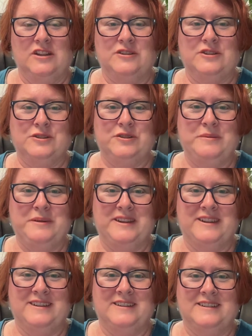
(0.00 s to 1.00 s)
The story
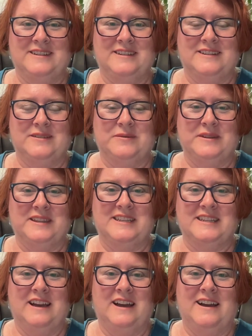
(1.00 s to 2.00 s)
begins with
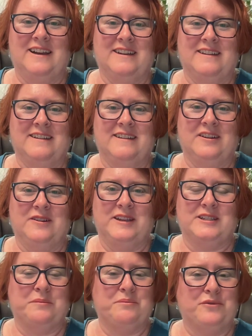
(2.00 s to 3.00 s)
this guy who
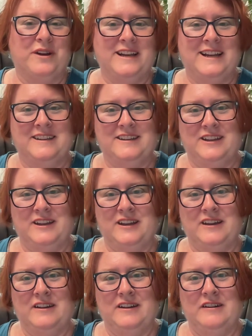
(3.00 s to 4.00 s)
gets a bright
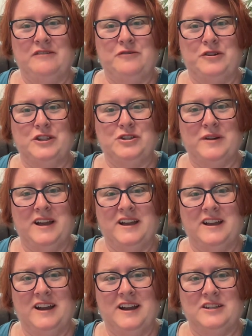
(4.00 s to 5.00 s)
idea for a
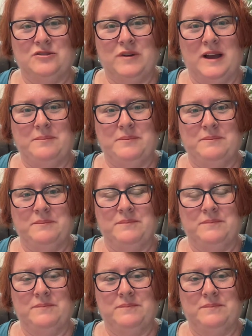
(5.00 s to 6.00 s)
dry eye drop.
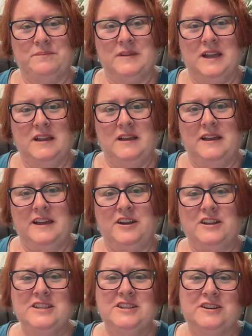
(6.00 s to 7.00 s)
It
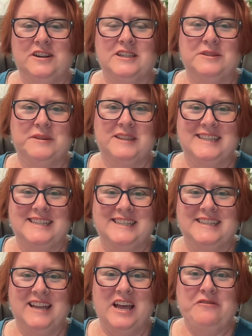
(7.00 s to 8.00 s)
all starts with the
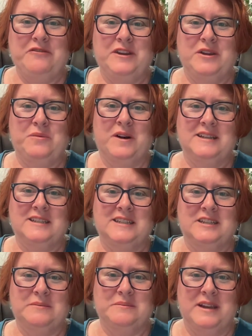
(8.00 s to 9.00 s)
stuff he wants
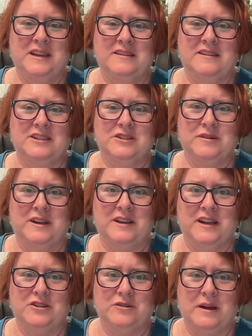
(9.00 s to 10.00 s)
to make this
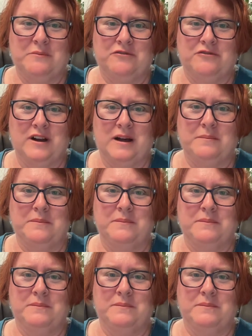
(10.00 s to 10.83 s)
dry eye drop from.